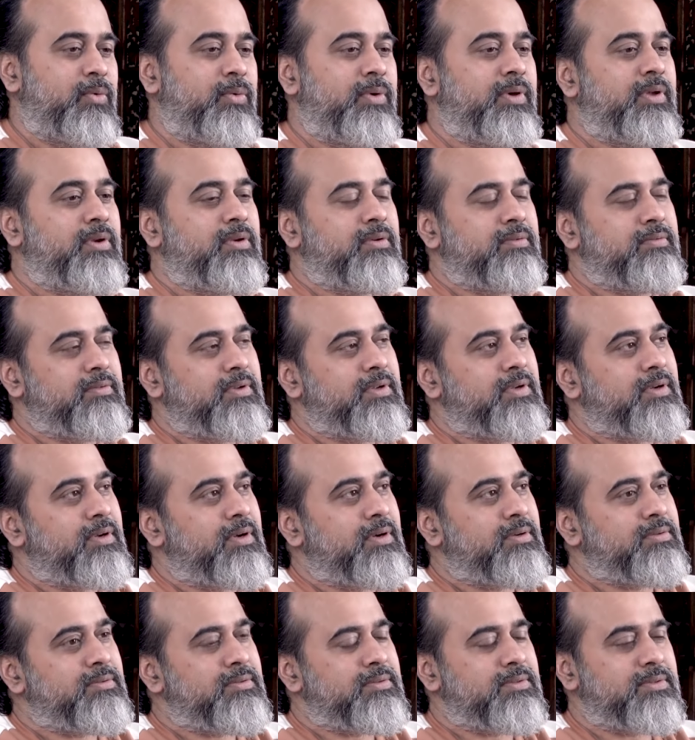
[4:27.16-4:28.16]
Queen of the
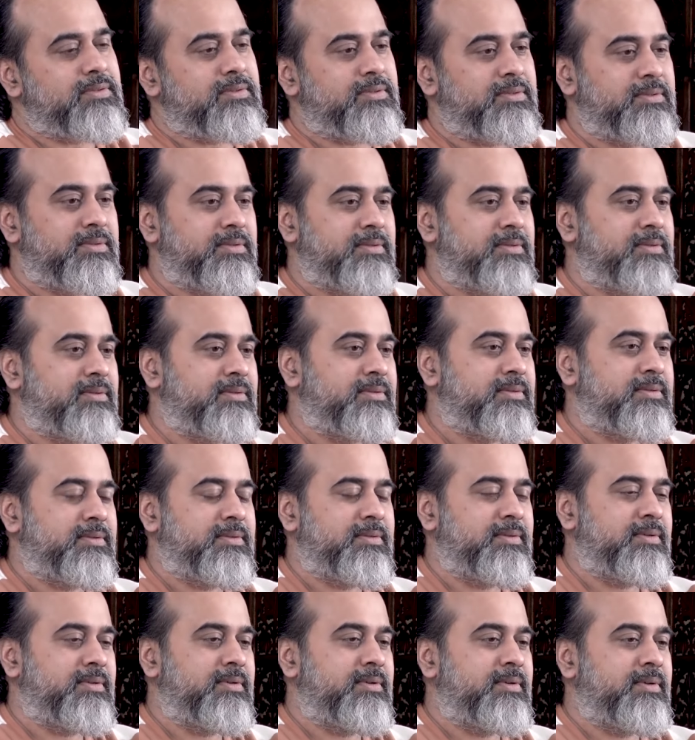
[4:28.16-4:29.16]
house,
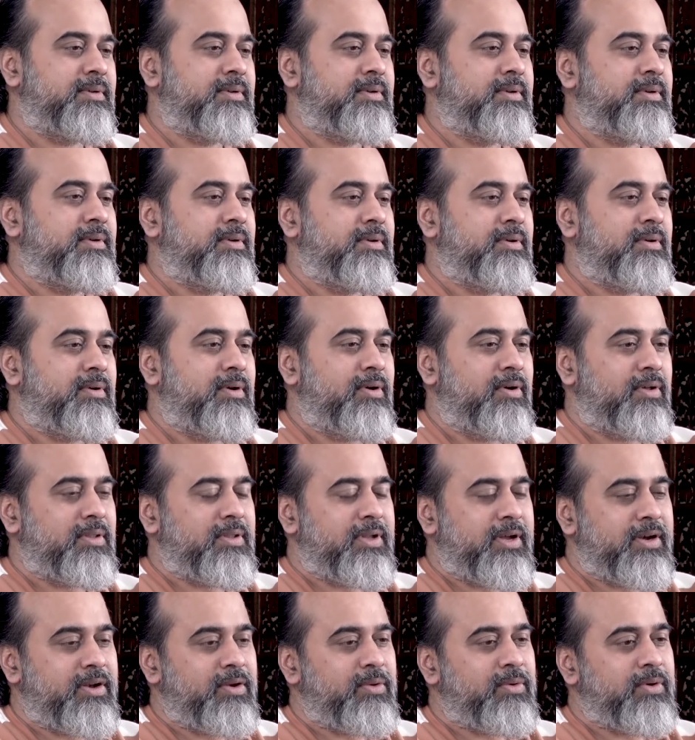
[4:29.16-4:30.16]

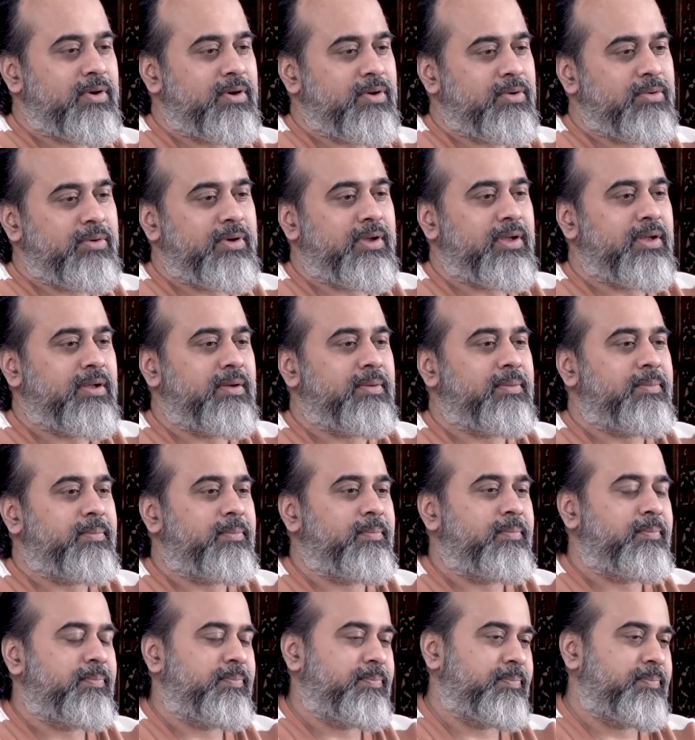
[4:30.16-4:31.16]
all that you are doing